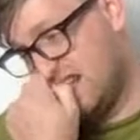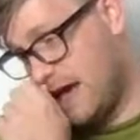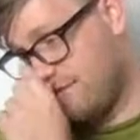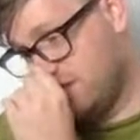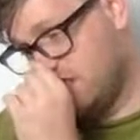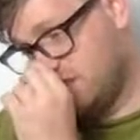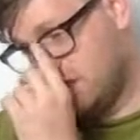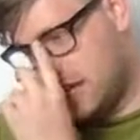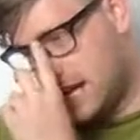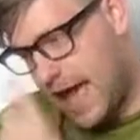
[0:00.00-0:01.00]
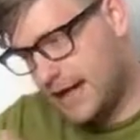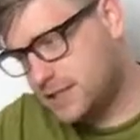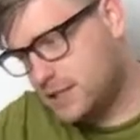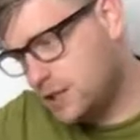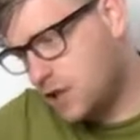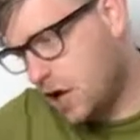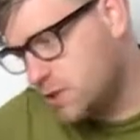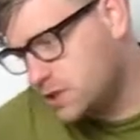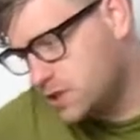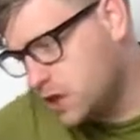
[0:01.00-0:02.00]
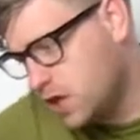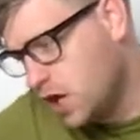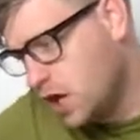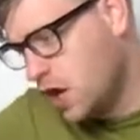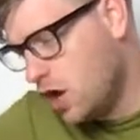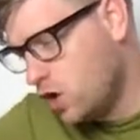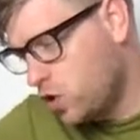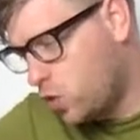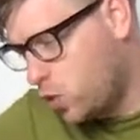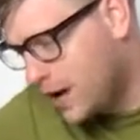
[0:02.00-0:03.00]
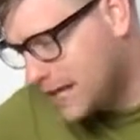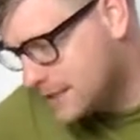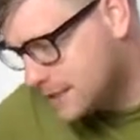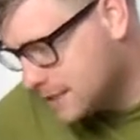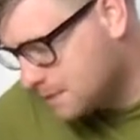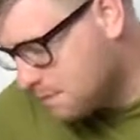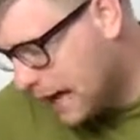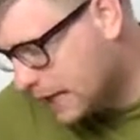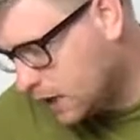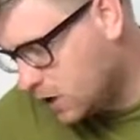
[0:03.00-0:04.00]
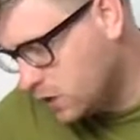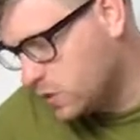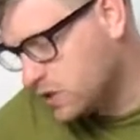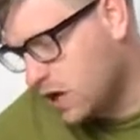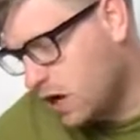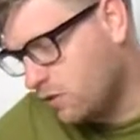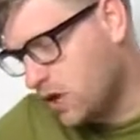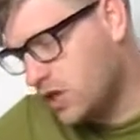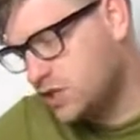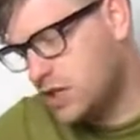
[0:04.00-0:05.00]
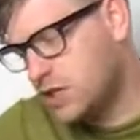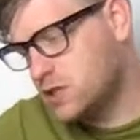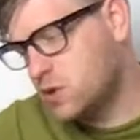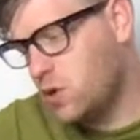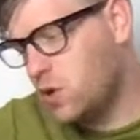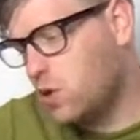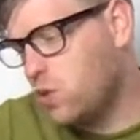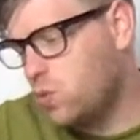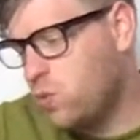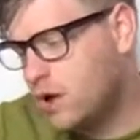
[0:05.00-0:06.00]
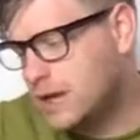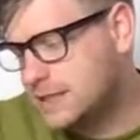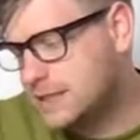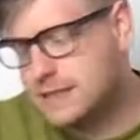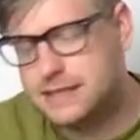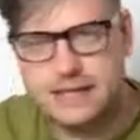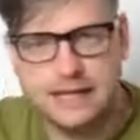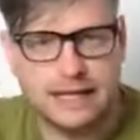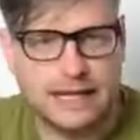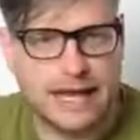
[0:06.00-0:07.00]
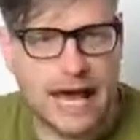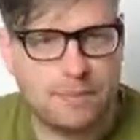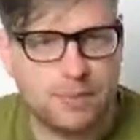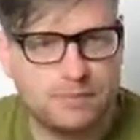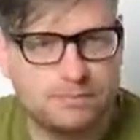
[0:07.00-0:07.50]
Evans, Next, Coast, Quiz, Mango, Zara, Jigsaw, Wallace, and Gap.